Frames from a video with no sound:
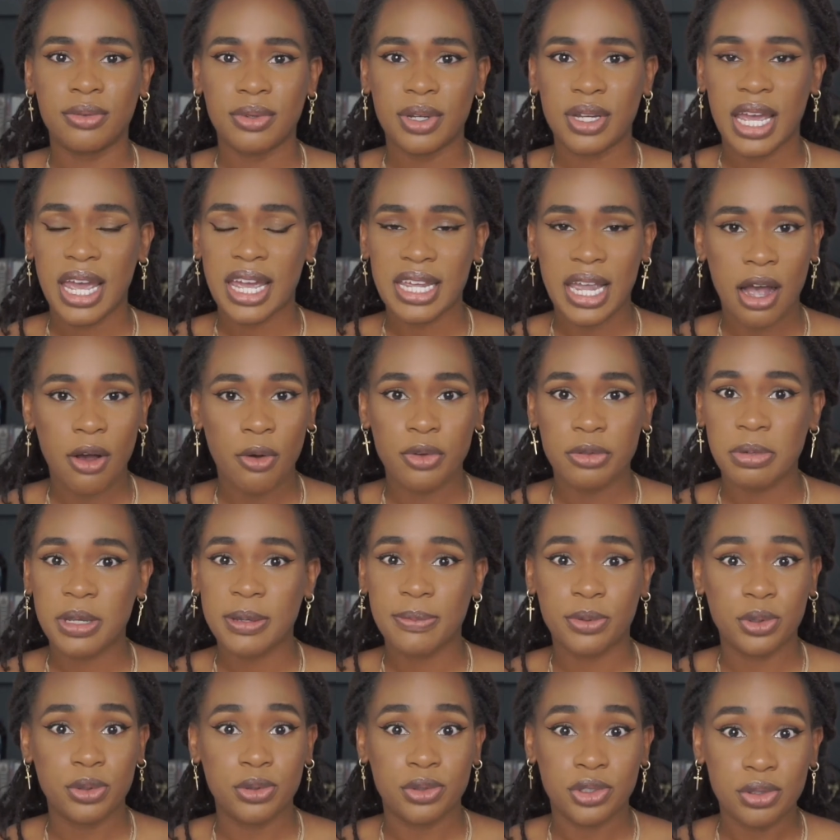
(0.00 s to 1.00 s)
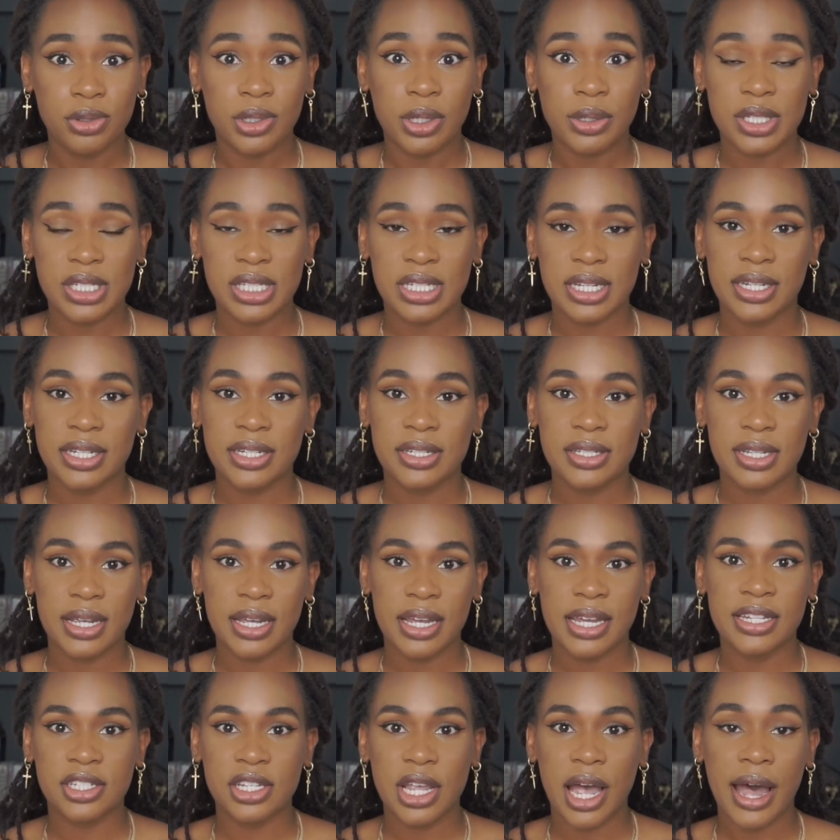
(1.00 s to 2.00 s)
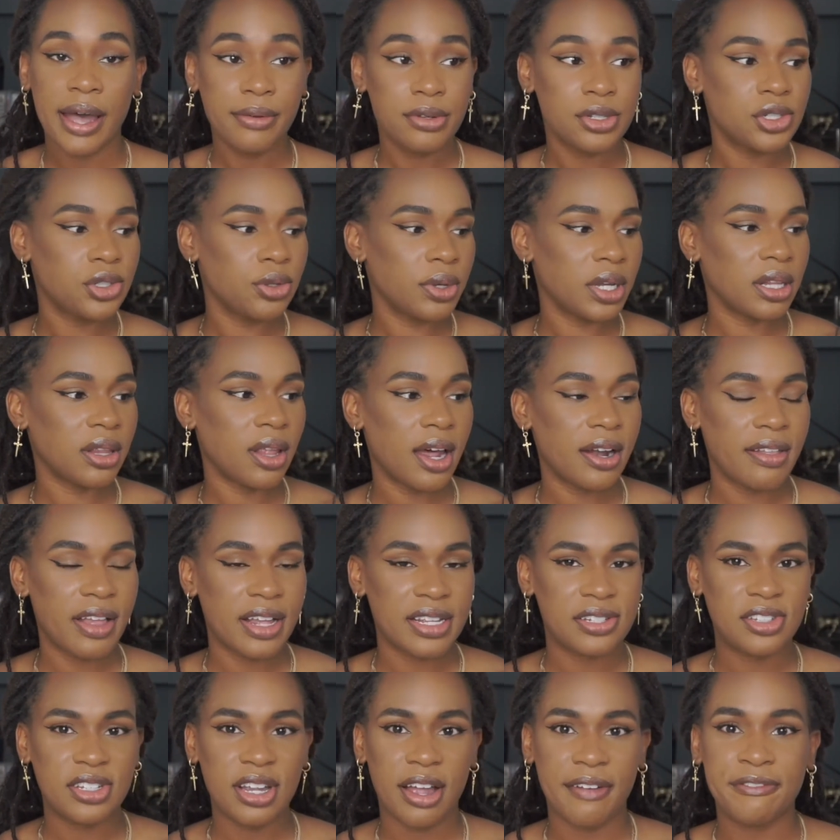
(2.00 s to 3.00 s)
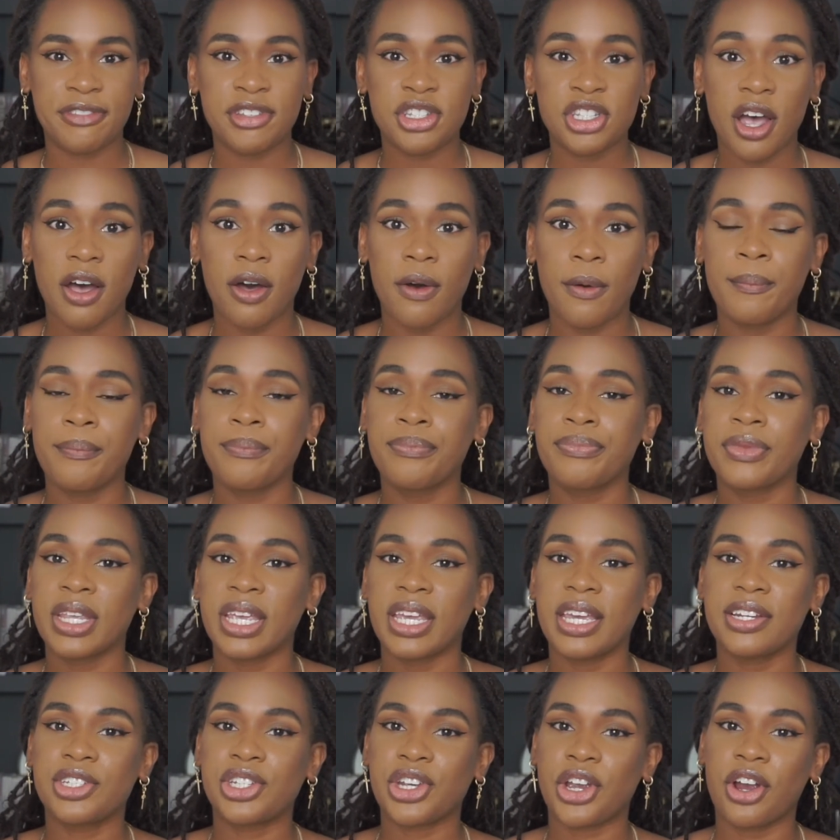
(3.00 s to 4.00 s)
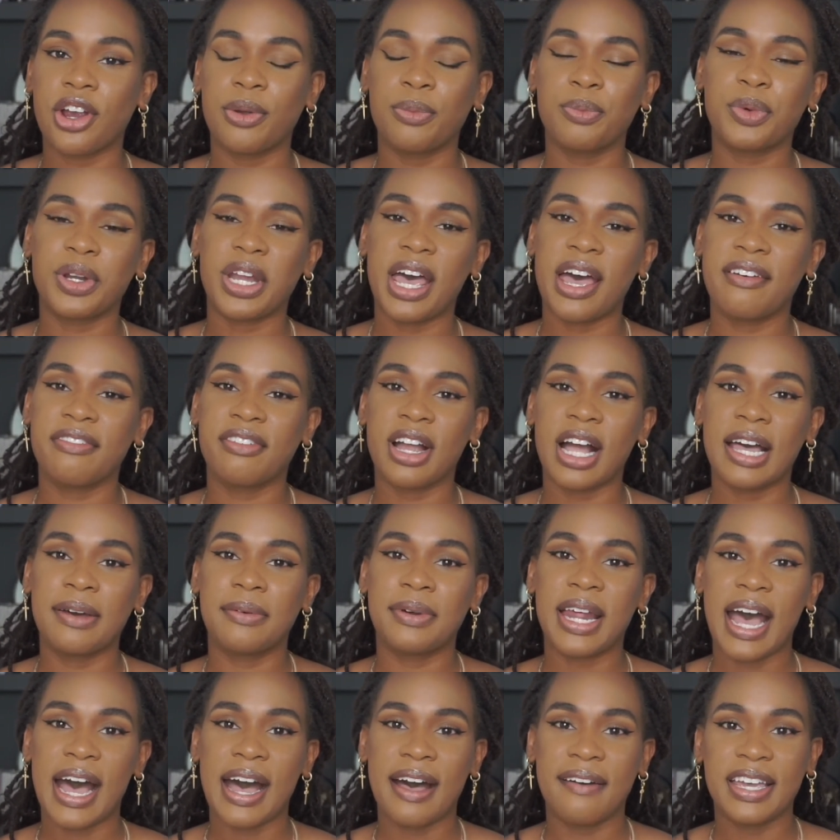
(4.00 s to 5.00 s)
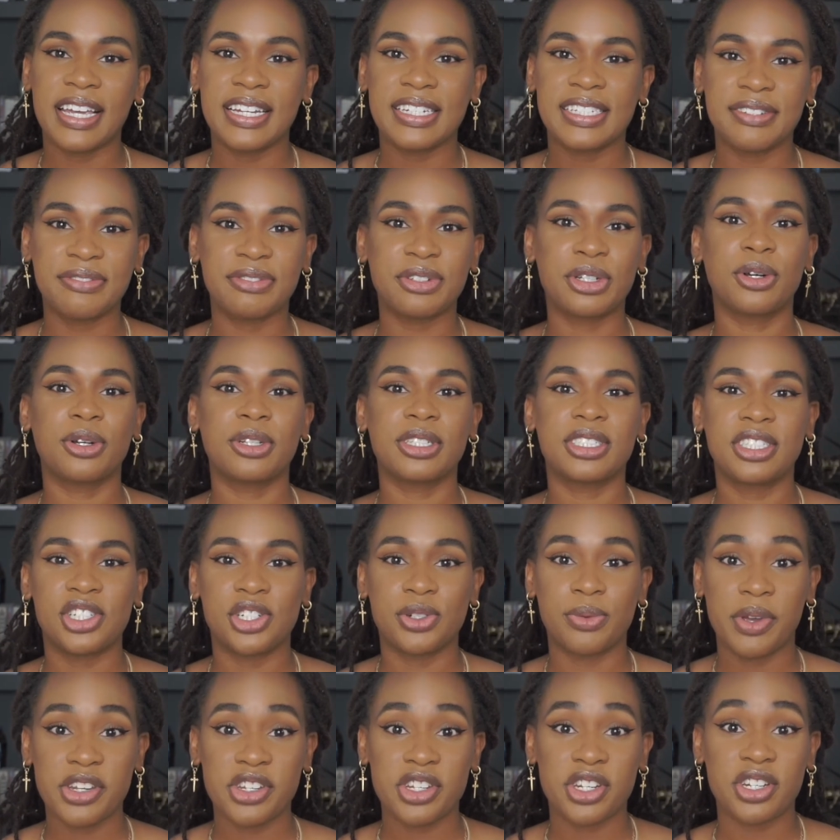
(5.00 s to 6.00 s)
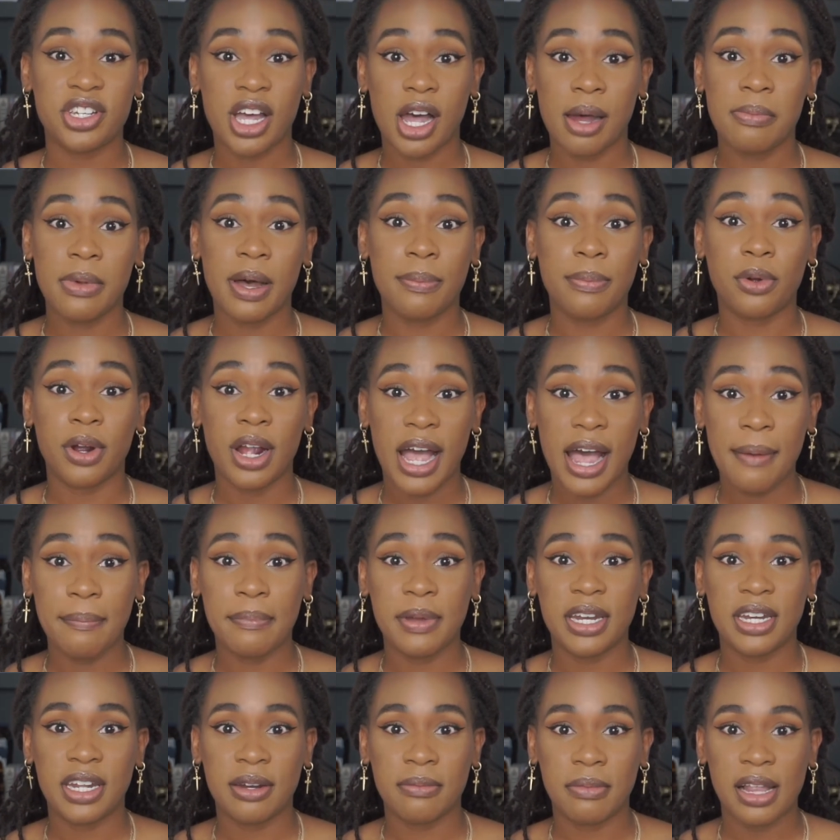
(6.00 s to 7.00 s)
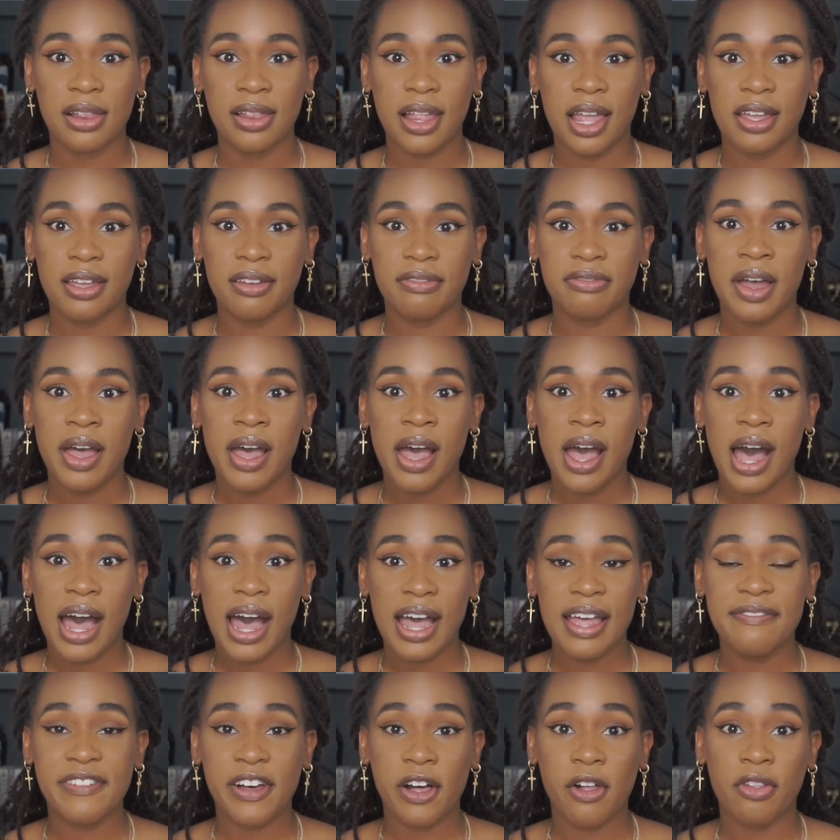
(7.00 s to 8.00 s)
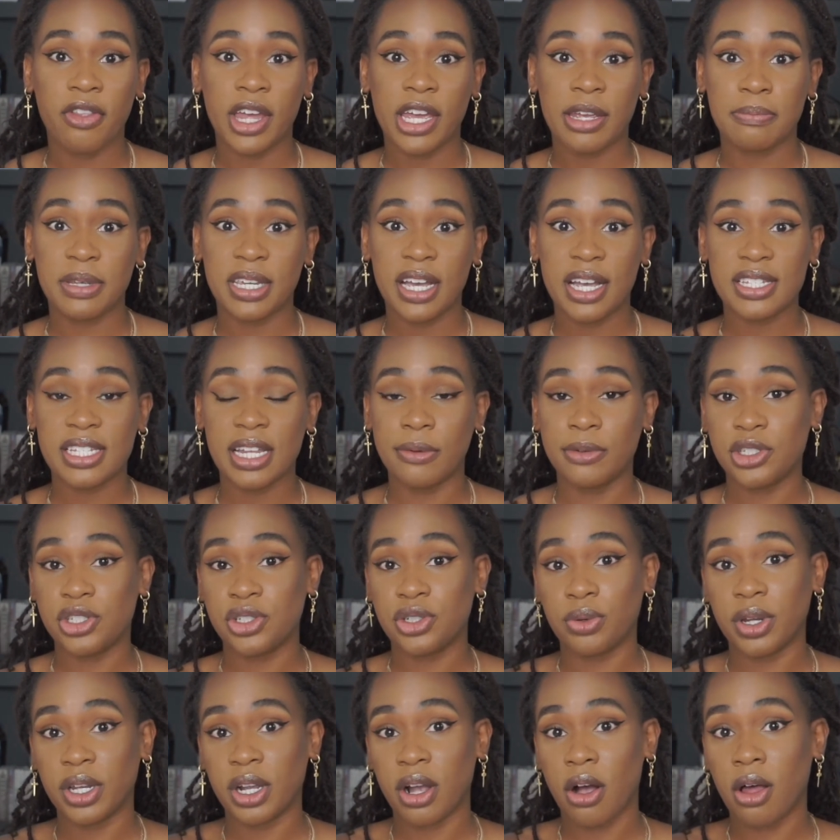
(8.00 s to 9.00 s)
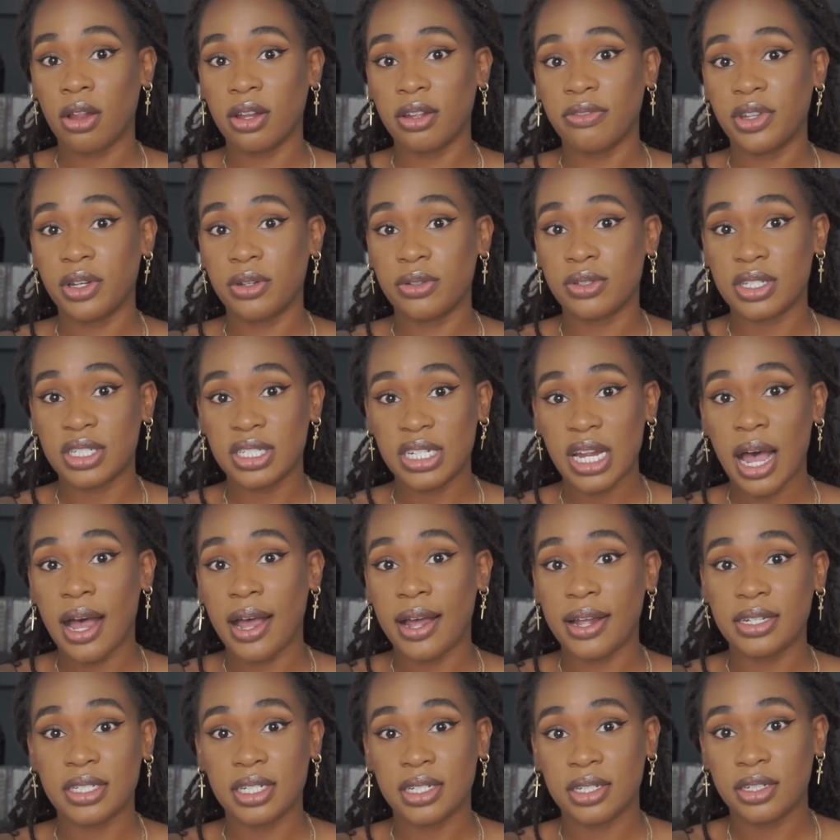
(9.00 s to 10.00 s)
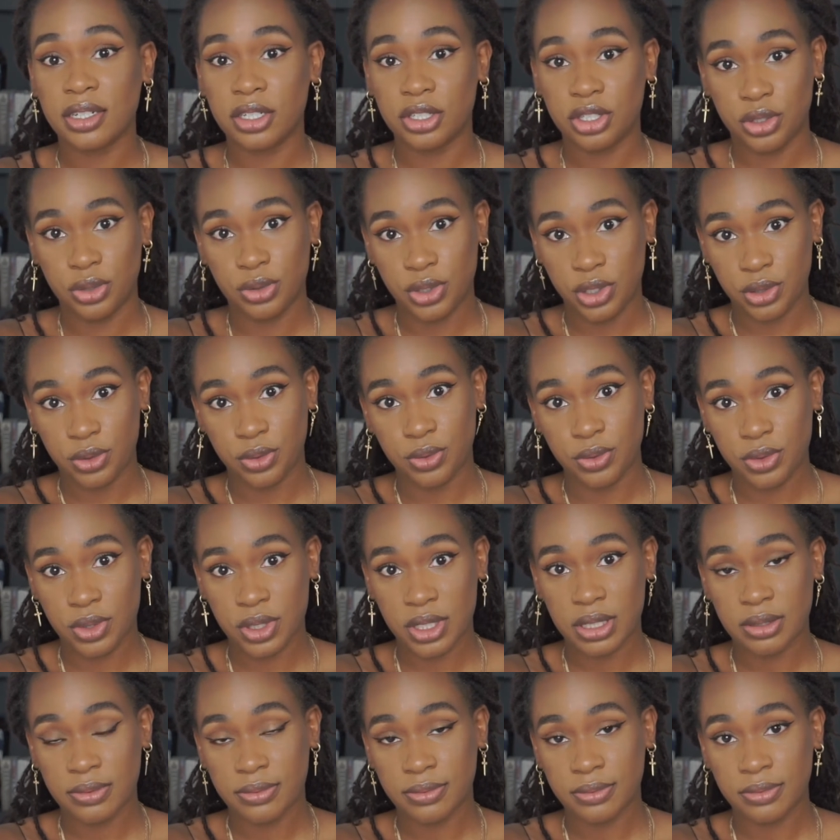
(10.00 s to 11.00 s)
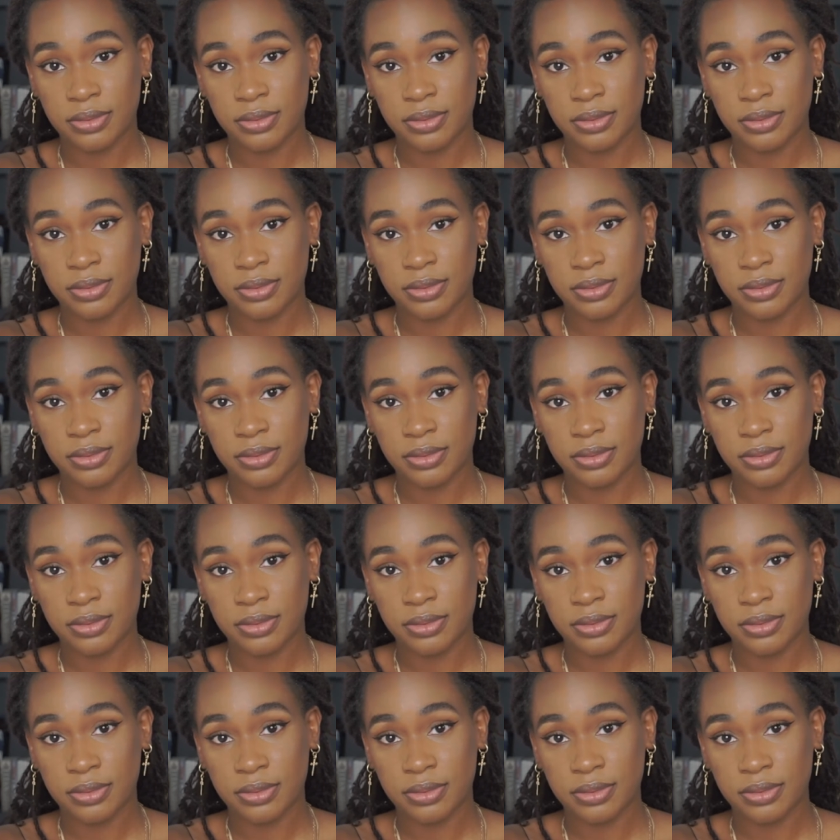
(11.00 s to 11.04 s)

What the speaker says: hang out with people who do those things. And I was doing a lot of that stuff. So in turn, whenever I would have a difficult situation come up or happen in my life, I felt like because I was doing all of those not to-dos,